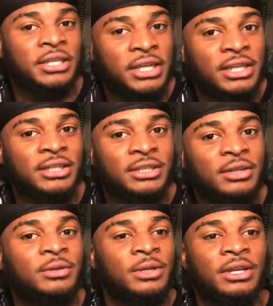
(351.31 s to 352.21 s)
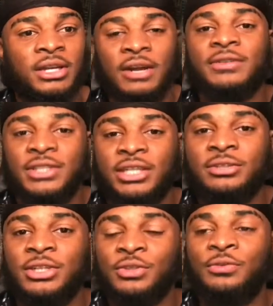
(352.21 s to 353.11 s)
the in the
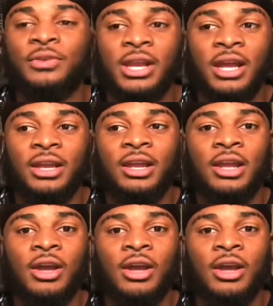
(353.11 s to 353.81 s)
conversation because you feel like,